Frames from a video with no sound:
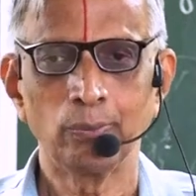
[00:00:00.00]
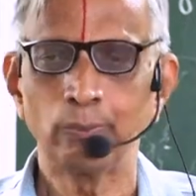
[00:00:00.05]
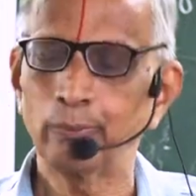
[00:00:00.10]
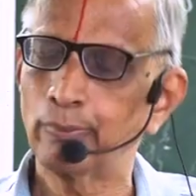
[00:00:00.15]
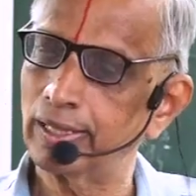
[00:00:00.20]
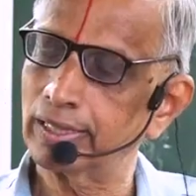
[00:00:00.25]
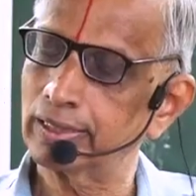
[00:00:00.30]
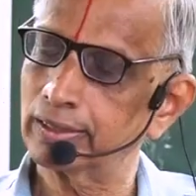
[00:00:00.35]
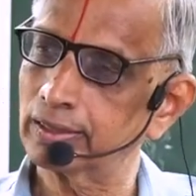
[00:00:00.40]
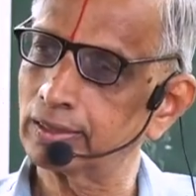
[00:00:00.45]

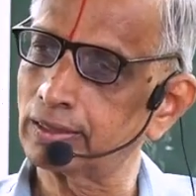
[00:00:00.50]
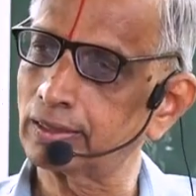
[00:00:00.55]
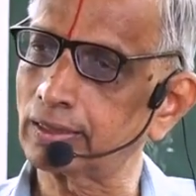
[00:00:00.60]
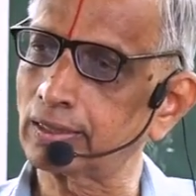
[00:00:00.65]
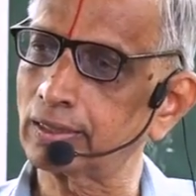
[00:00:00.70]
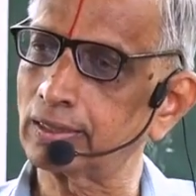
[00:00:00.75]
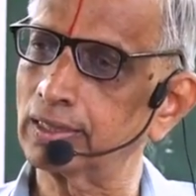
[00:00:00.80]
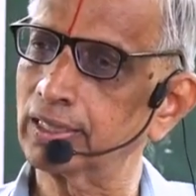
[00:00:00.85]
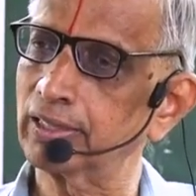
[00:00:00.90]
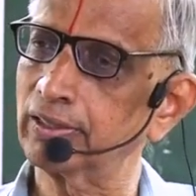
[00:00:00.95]
But
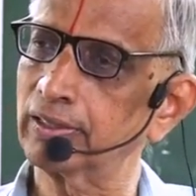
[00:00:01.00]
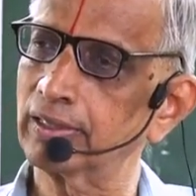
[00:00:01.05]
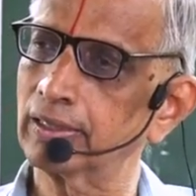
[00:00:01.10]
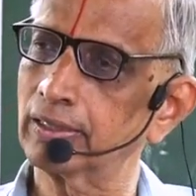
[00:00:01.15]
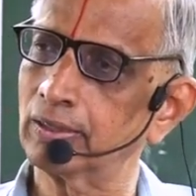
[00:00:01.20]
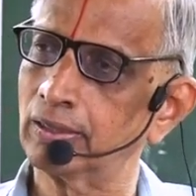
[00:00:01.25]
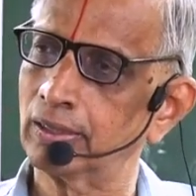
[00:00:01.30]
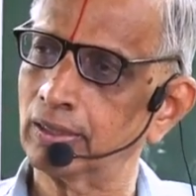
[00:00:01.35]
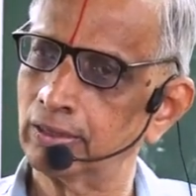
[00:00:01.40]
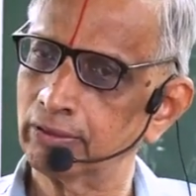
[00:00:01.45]

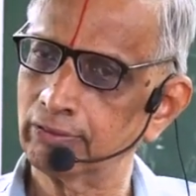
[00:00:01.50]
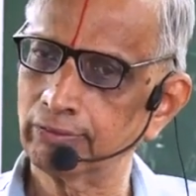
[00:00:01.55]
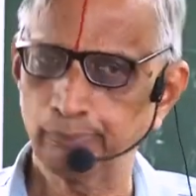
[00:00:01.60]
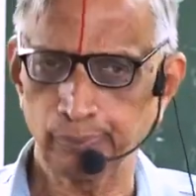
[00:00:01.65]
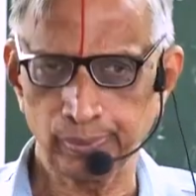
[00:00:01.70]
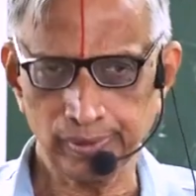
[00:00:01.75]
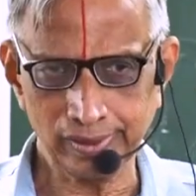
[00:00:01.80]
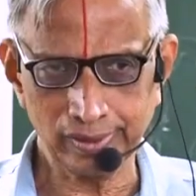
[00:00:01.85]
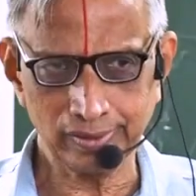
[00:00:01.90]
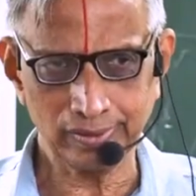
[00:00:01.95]
if
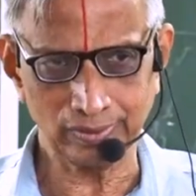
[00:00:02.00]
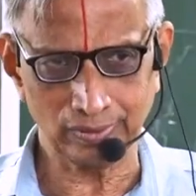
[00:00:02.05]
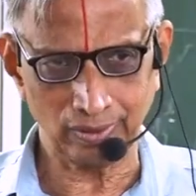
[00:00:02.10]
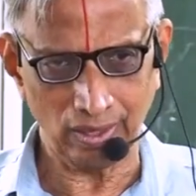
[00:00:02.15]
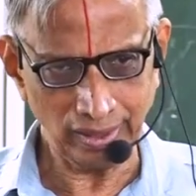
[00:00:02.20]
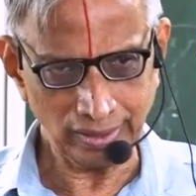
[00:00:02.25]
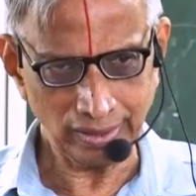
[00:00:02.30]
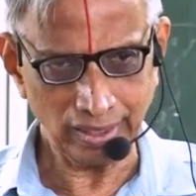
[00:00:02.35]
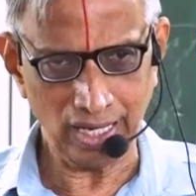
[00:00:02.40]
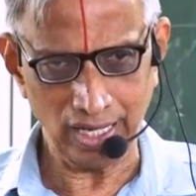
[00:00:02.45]
p is
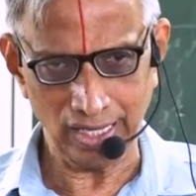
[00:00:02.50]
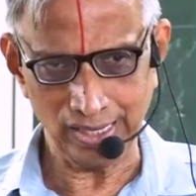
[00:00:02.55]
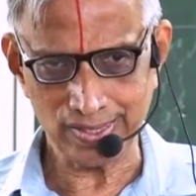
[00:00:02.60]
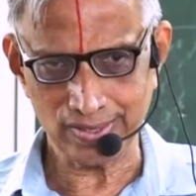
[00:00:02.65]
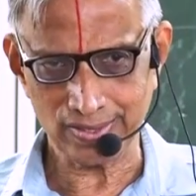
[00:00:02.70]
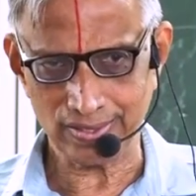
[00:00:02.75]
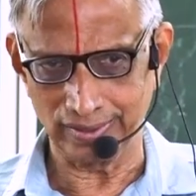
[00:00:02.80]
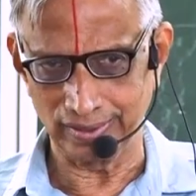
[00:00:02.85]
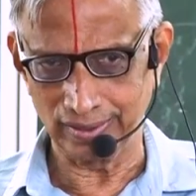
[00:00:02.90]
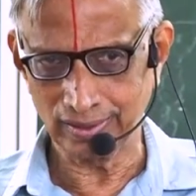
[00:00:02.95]

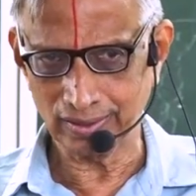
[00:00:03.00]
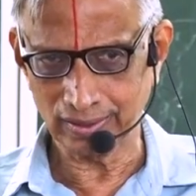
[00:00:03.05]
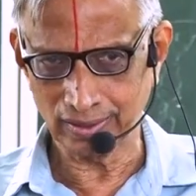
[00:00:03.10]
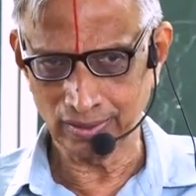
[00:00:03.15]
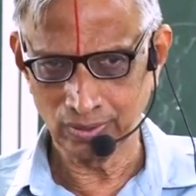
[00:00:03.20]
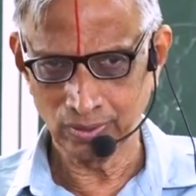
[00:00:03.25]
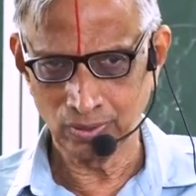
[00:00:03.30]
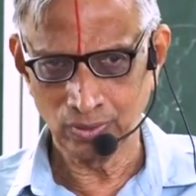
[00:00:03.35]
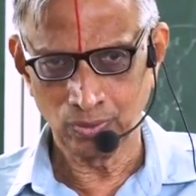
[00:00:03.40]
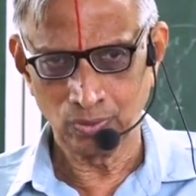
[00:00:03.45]
non-constant,
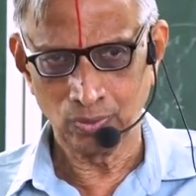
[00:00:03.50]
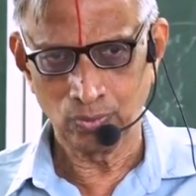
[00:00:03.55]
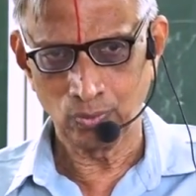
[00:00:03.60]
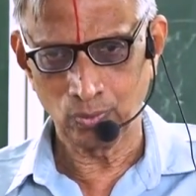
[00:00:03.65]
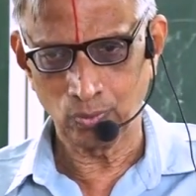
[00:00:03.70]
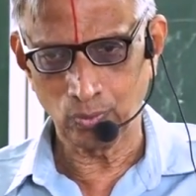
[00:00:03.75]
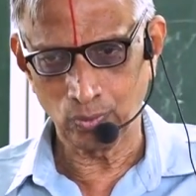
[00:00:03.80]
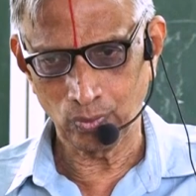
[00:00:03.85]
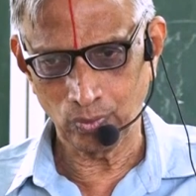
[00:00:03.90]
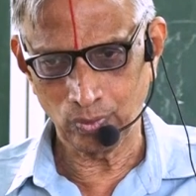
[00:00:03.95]

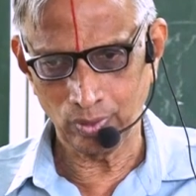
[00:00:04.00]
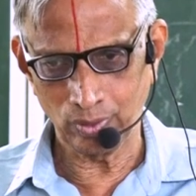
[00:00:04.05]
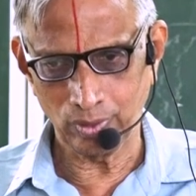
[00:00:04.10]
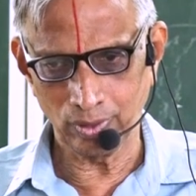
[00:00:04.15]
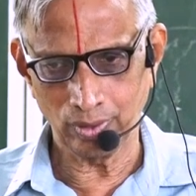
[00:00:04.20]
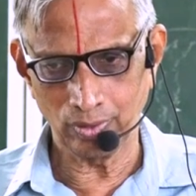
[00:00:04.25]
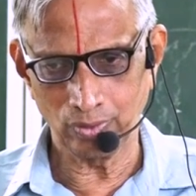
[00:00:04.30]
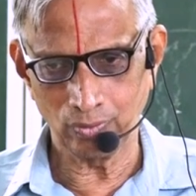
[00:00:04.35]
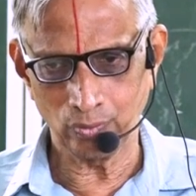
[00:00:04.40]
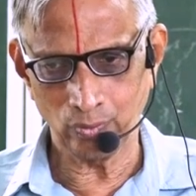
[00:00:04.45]

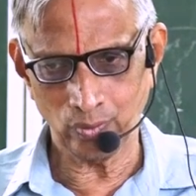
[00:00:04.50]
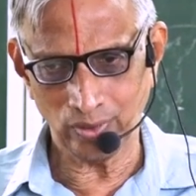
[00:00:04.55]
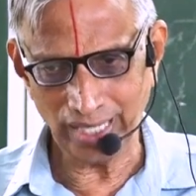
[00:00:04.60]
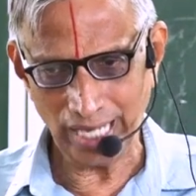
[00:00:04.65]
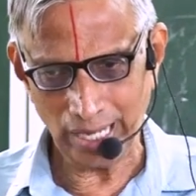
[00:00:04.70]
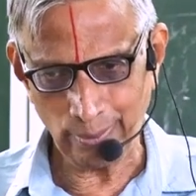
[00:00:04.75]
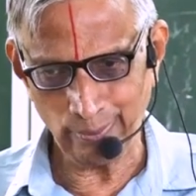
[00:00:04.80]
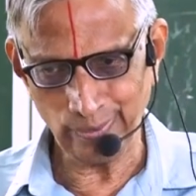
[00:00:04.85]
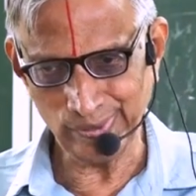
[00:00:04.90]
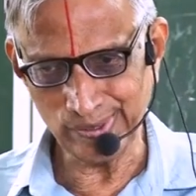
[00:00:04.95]
what
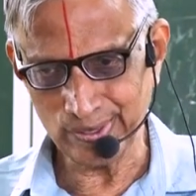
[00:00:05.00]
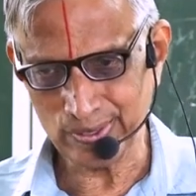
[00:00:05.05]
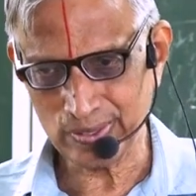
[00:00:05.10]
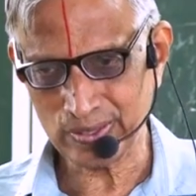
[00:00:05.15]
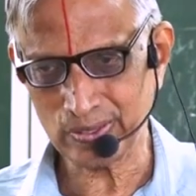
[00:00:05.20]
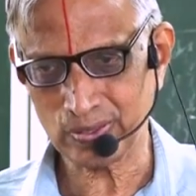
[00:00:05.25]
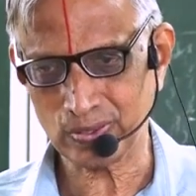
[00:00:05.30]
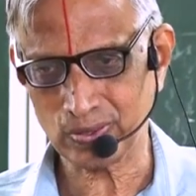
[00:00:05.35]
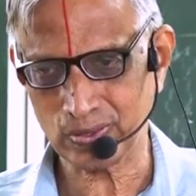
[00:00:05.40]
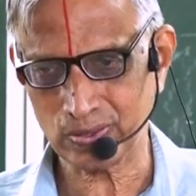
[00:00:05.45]

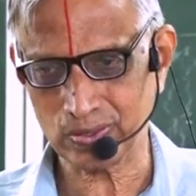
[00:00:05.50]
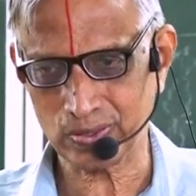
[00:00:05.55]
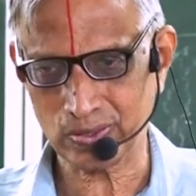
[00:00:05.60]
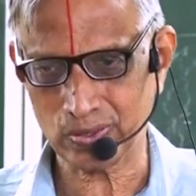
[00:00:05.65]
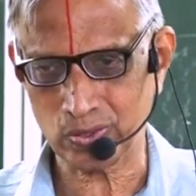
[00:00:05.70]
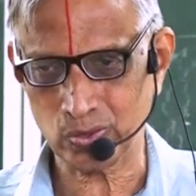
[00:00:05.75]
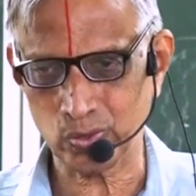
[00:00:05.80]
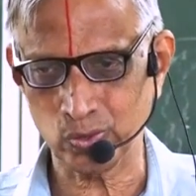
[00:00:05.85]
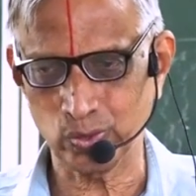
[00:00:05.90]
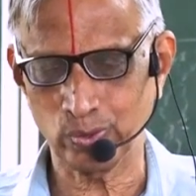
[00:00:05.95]

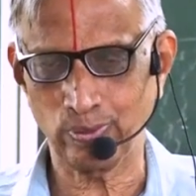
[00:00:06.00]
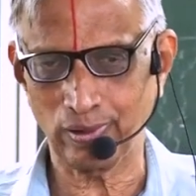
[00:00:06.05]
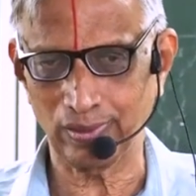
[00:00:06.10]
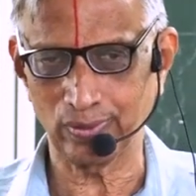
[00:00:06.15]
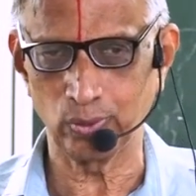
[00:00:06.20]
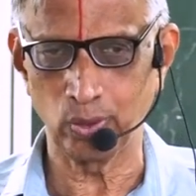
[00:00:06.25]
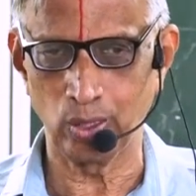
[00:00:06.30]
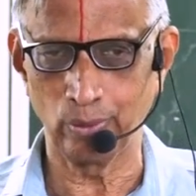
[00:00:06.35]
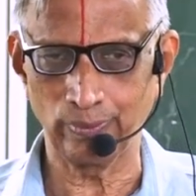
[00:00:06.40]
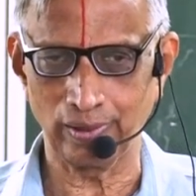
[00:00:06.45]
happens to the
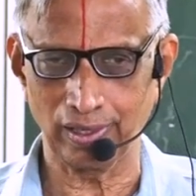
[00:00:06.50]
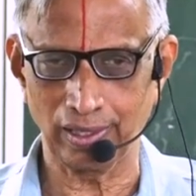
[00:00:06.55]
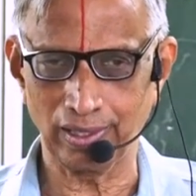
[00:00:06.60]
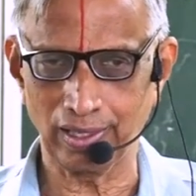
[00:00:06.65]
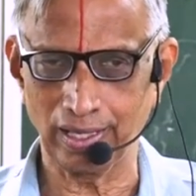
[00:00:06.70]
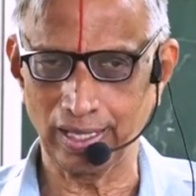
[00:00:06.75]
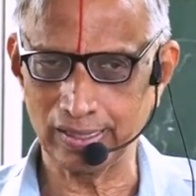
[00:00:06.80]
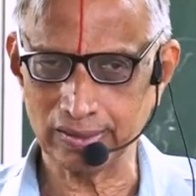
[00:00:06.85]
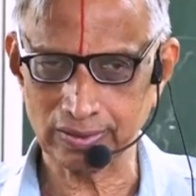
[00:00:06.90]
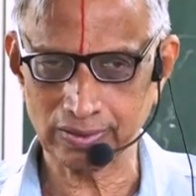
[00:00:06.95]
polynomial
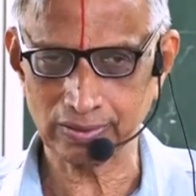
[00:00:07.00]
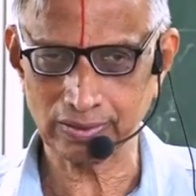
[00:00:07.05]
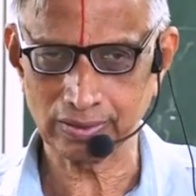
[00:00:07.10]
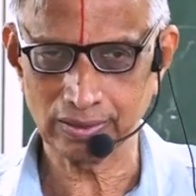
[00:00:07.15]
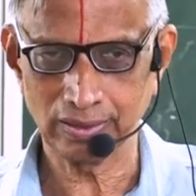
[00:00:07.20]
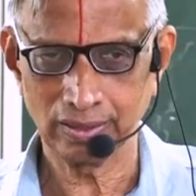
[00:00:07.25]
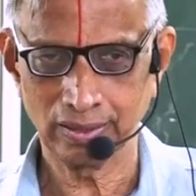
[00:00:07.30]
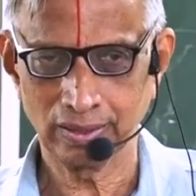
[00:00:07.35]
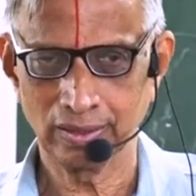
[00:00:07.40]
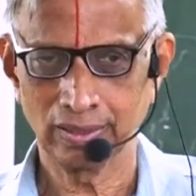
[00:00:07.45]
as
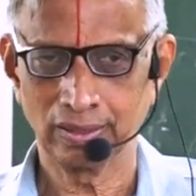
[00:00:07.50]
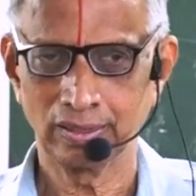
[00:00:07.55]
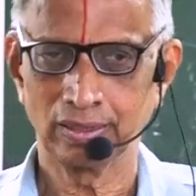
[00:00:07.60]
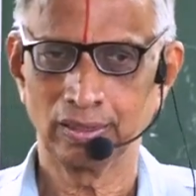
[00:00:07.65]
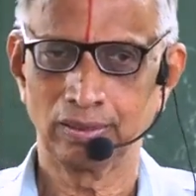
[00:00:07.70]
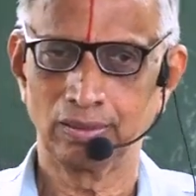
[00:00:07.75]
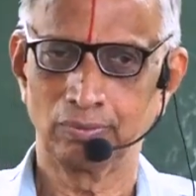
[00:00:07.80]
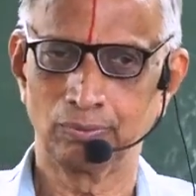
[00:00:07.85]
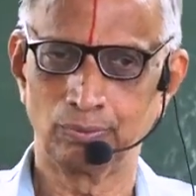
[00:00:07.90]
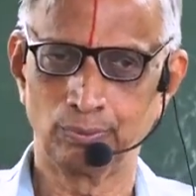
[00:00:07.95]

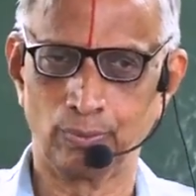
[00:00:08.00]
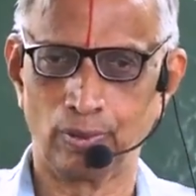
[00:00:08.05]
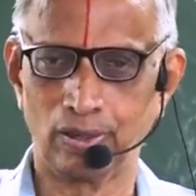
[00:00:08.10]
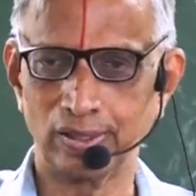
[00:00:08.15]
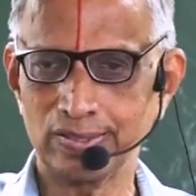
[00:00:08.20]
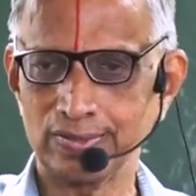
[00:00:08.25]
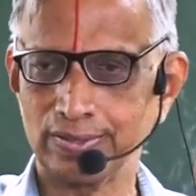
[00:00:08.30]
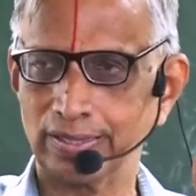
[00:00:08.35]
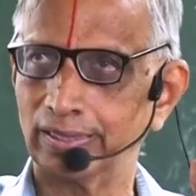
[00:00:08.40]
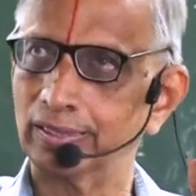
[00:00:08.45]

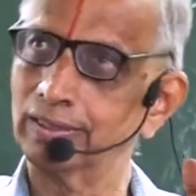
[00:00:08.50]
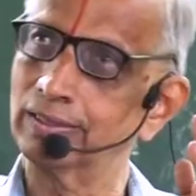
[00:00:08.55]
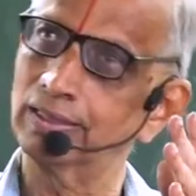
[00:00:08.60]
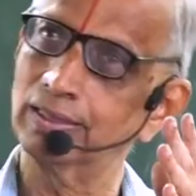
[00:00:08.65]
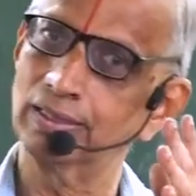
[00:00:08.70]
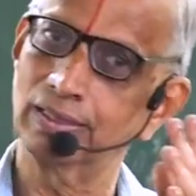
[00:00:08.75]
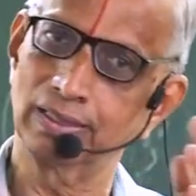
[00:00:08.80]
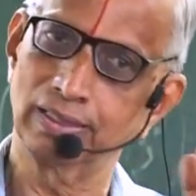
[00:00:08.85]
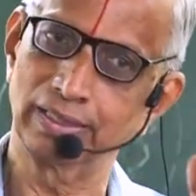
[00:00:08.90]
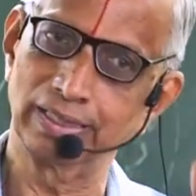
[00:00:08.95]
mod z
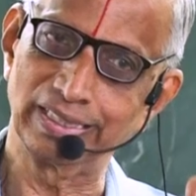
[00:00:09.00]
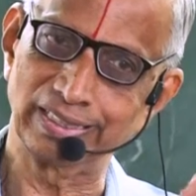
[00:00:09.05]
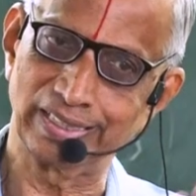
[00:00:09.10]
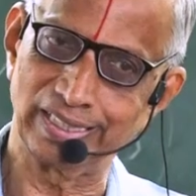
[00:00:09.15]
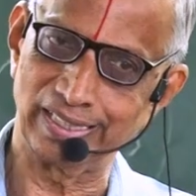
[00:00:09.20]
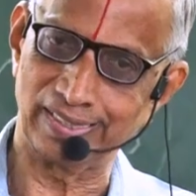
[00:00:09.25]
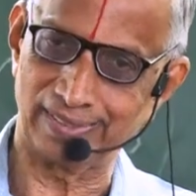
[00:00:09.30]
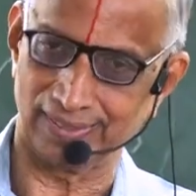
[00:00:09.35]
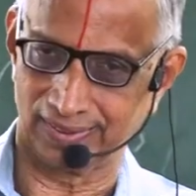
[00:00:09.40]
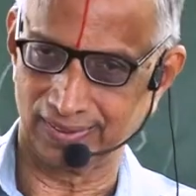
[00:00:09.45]

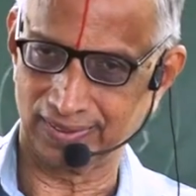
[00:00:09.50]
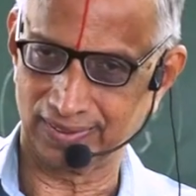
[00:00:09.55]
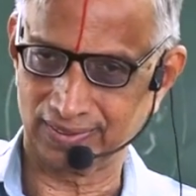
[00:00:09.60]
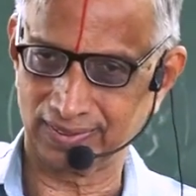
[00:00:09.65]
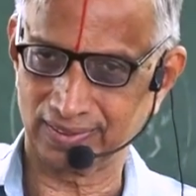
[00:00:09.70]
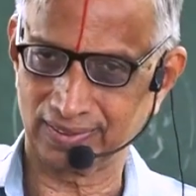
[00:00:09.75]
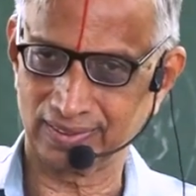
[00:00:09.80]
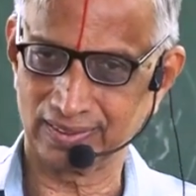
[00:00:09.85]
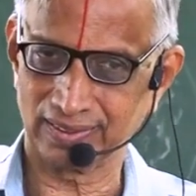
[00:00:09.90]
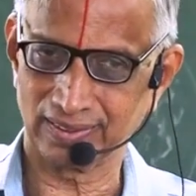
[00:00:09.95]

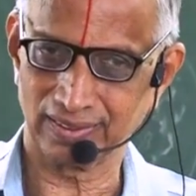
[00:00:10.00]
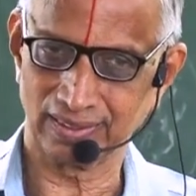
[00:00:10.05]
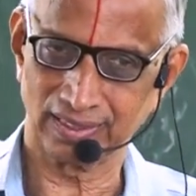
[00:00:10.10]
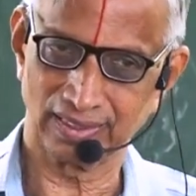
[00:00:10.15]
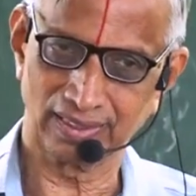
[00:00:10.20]
increases?